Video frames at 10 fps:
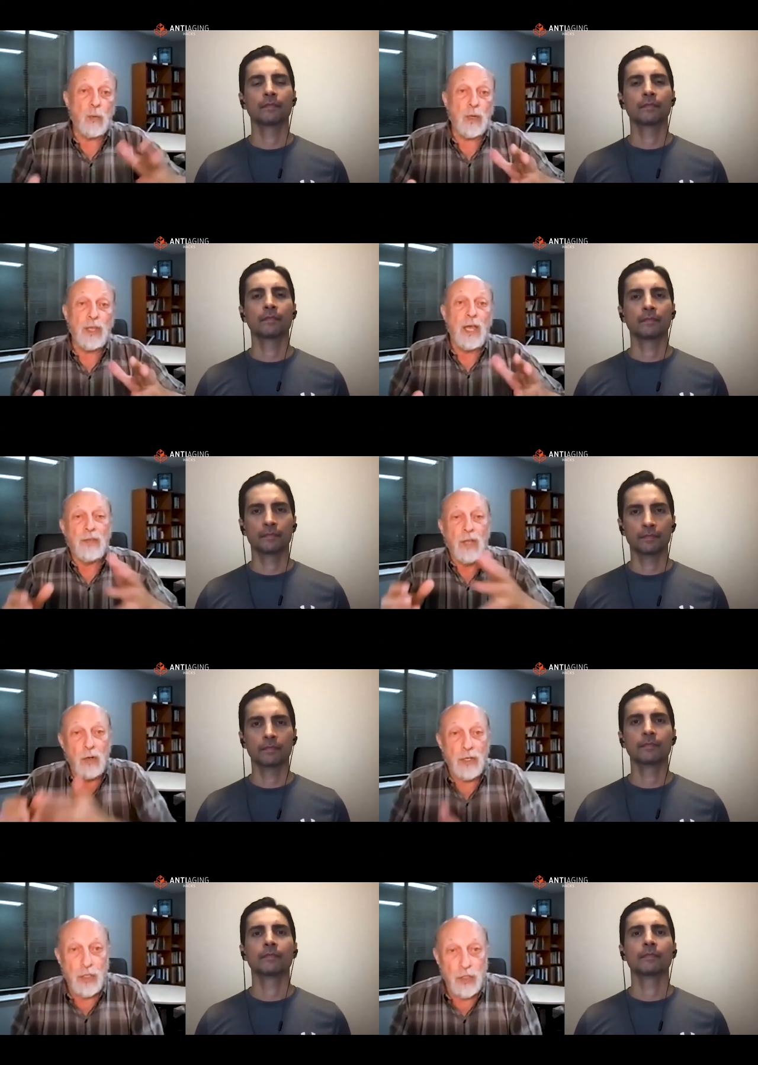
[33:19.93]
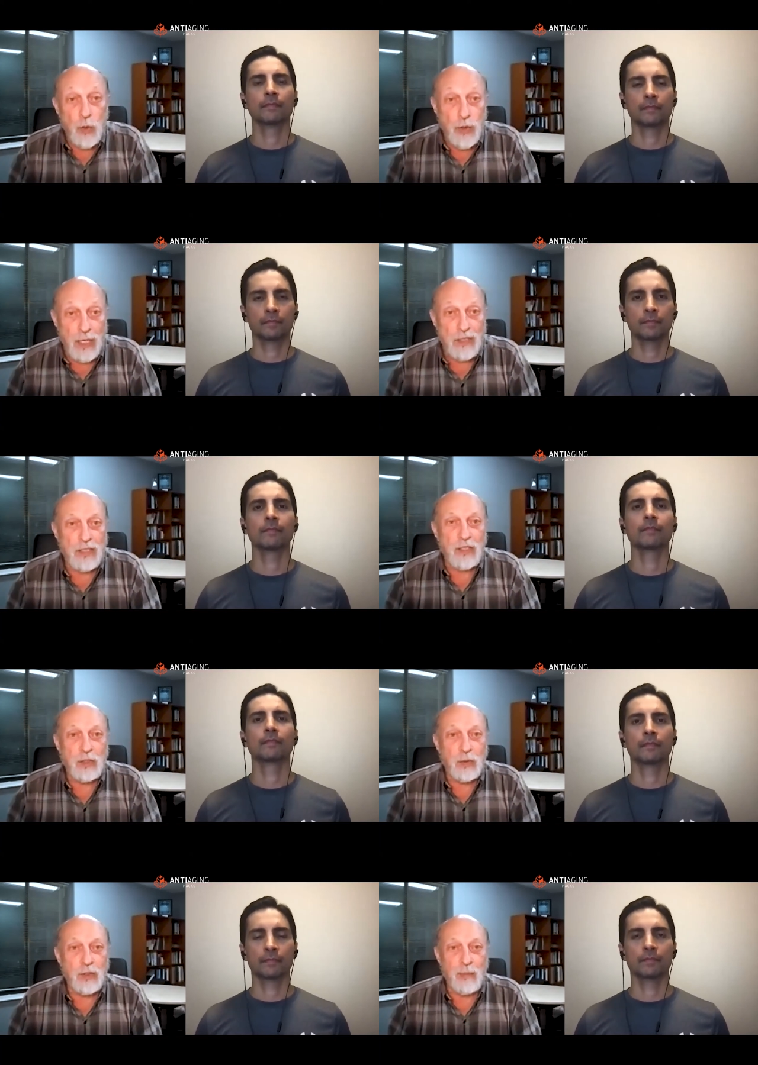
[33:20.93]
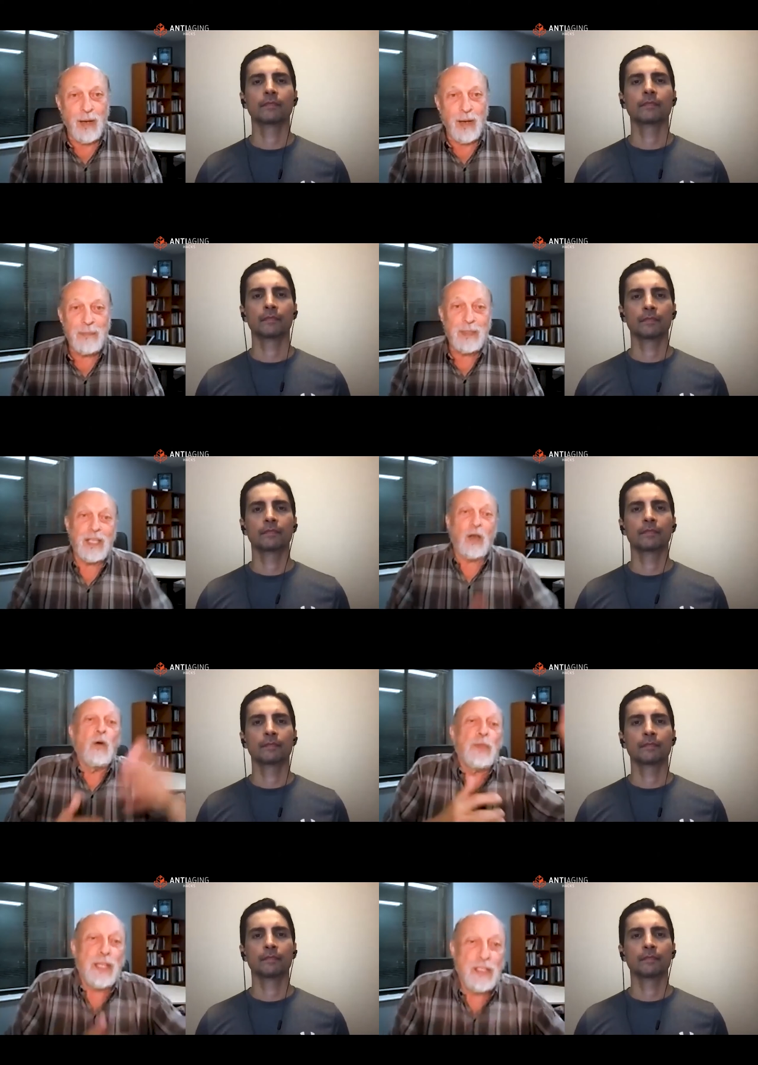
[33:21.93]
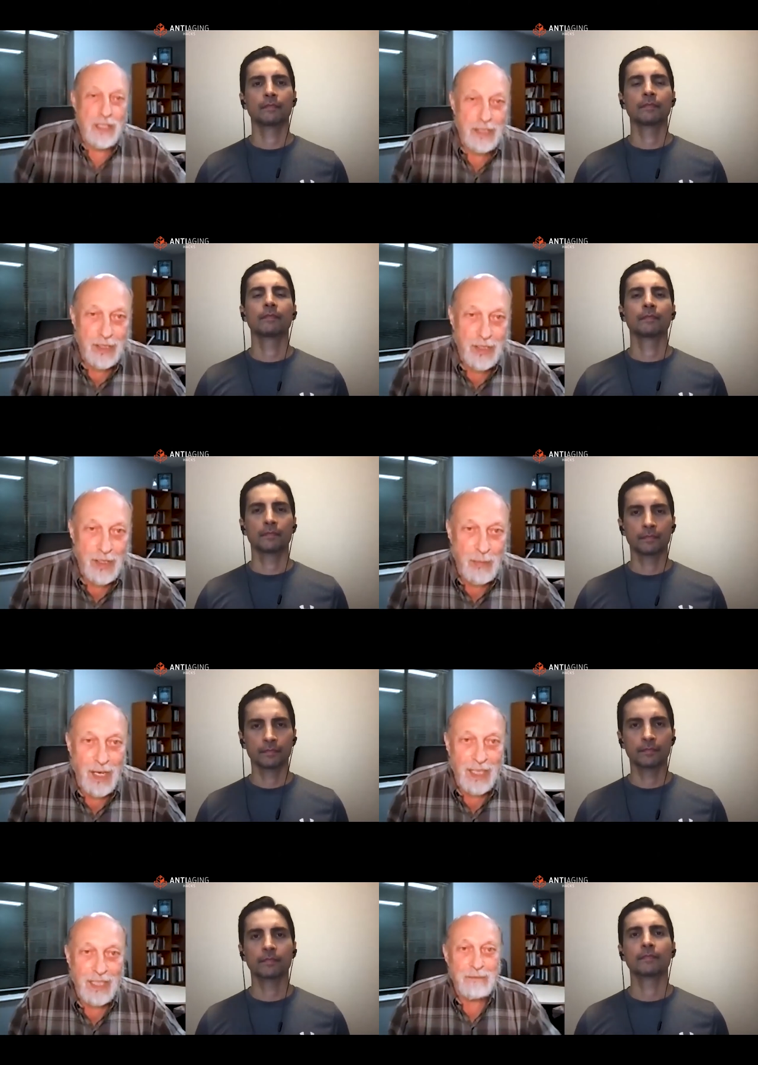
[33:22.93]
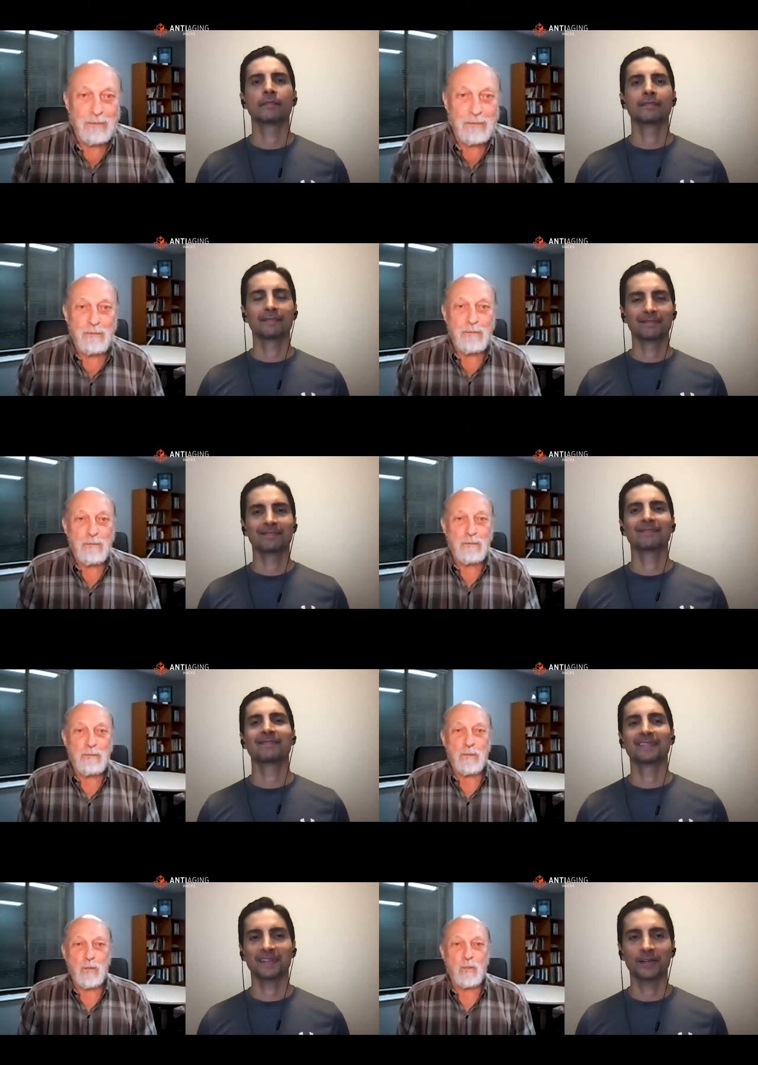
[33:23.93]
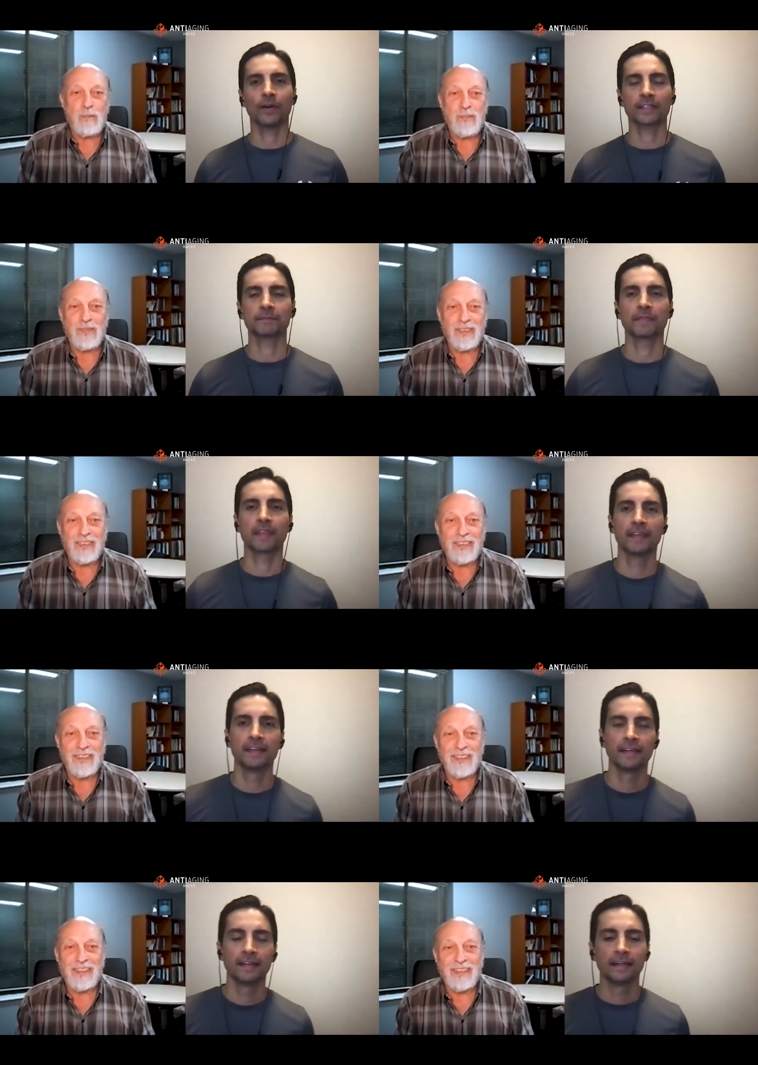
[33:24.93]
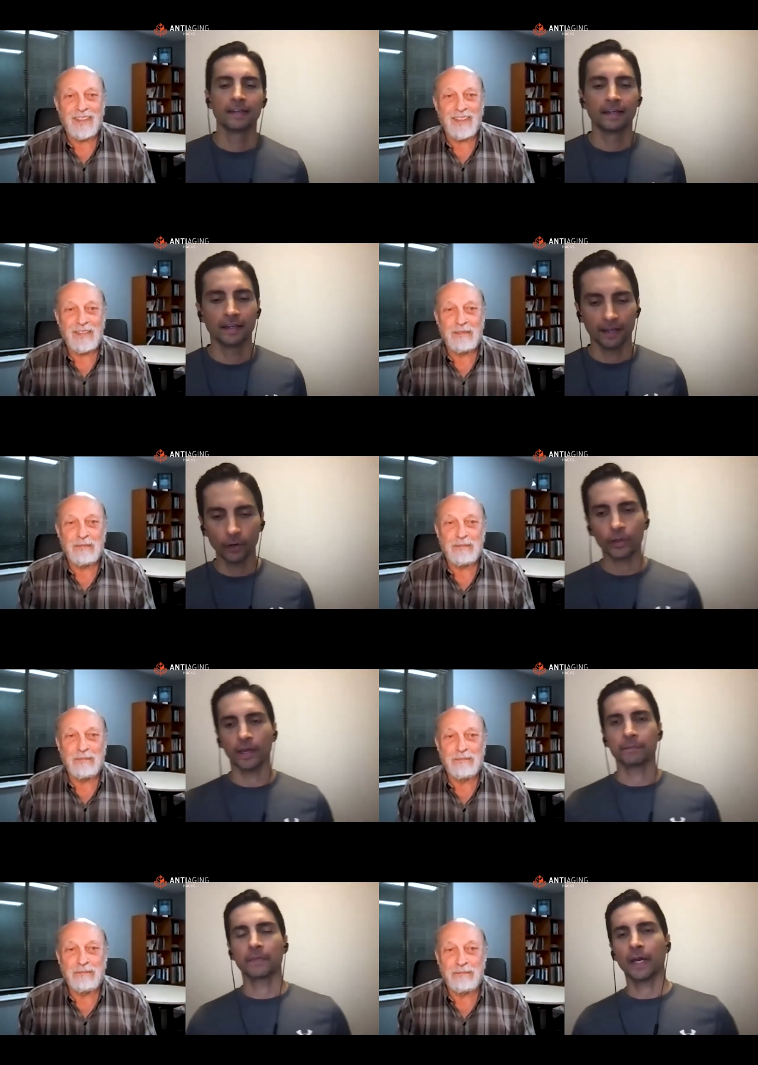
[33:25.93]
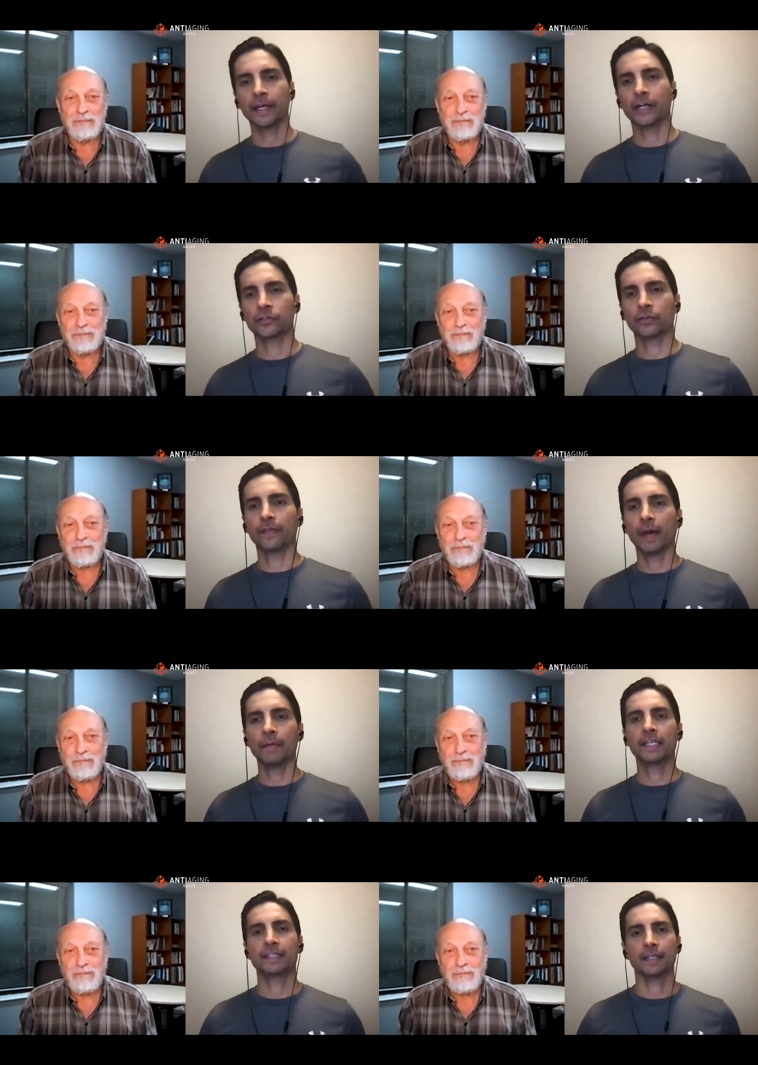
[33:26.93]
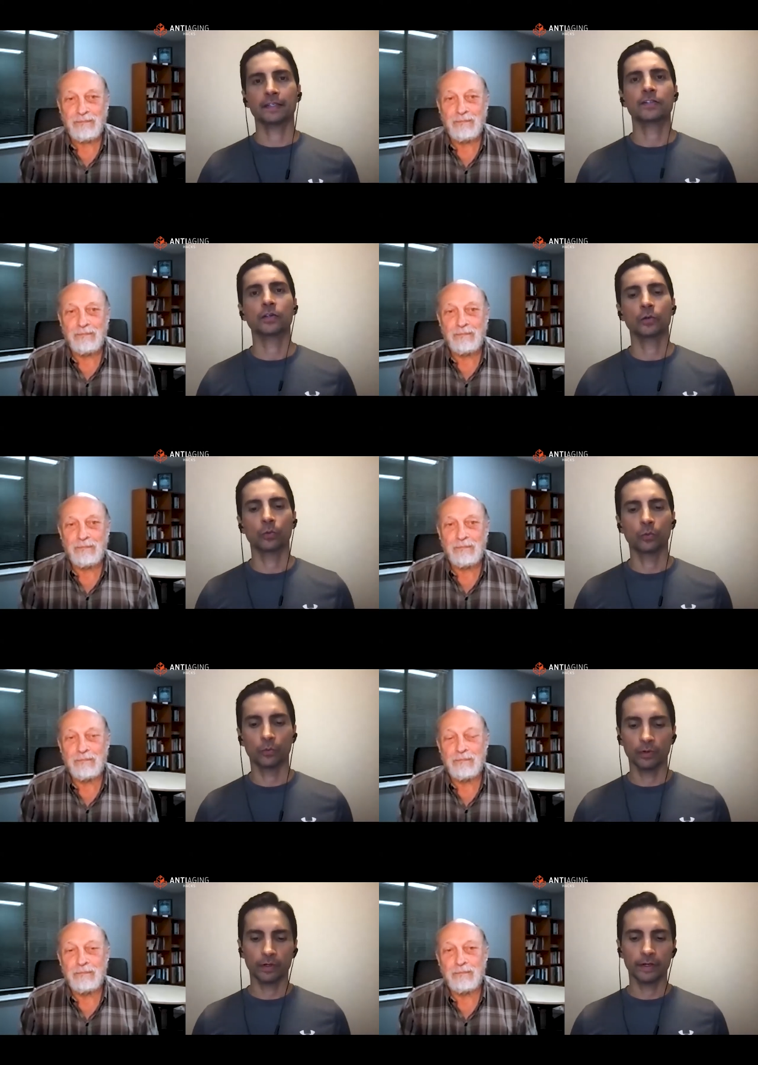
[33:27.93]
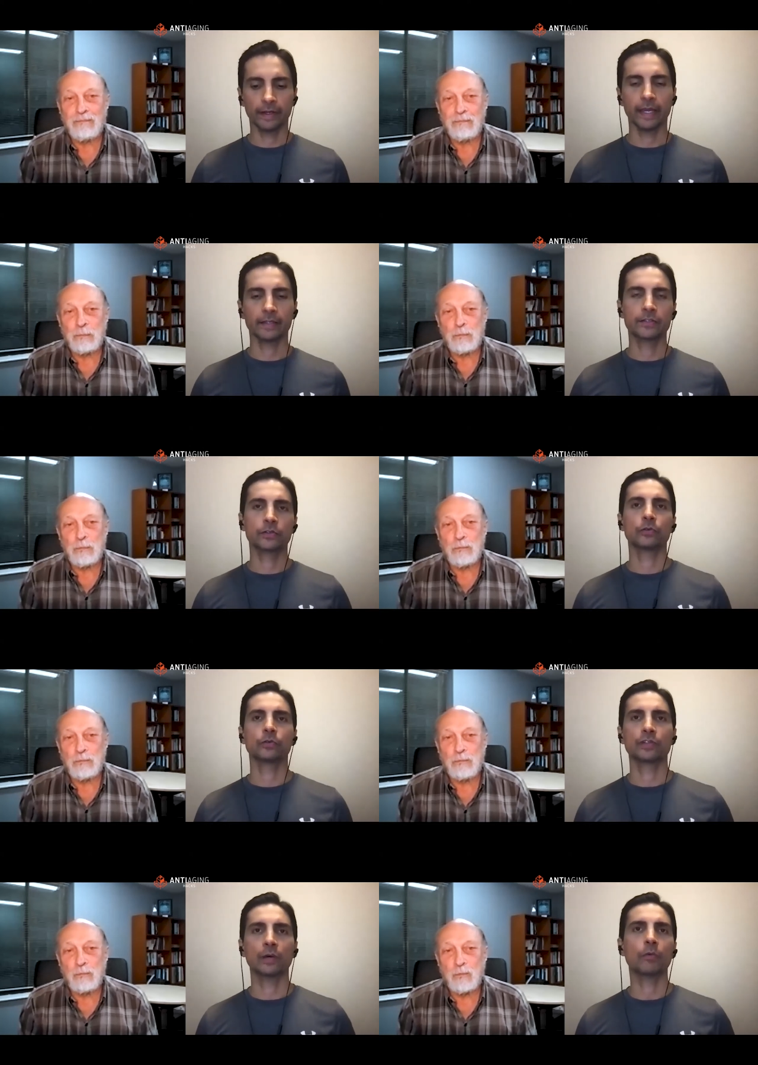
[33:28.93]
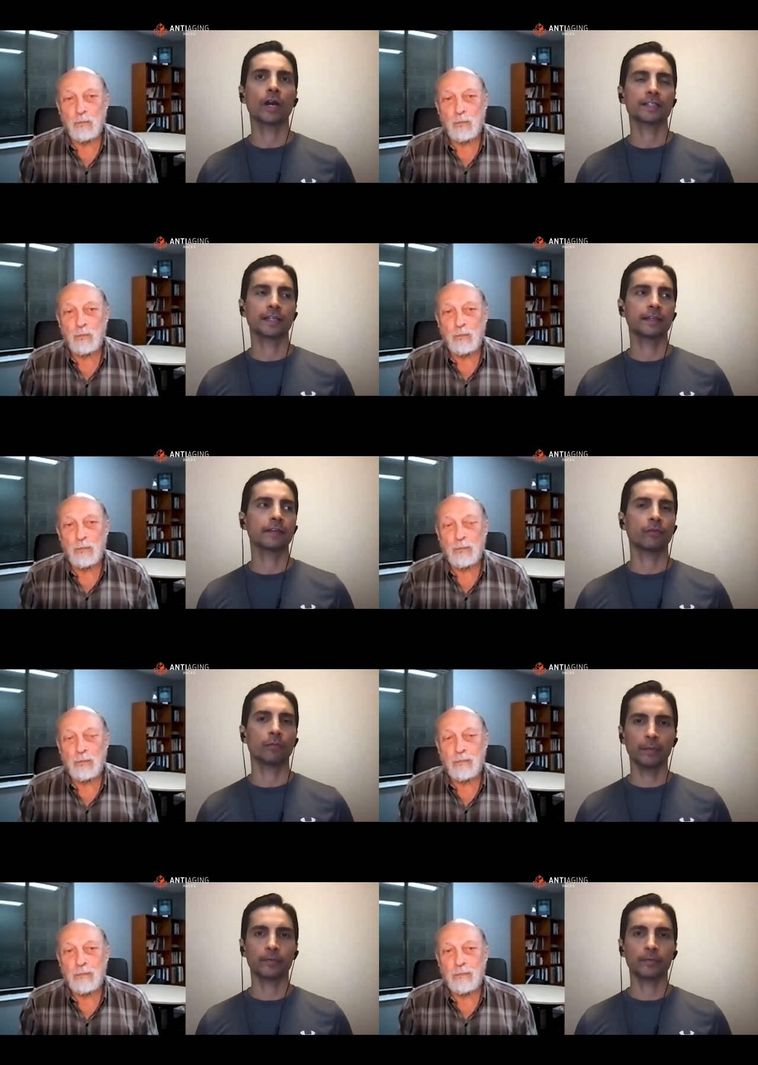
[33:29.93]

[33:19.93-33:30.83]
Speaker 1: with not only the new things that you're doing to your body, but the old things that you did to your body.
Speaker 2: Correct. Okay, I got you. That makes sense. So again, to summarize, I think from my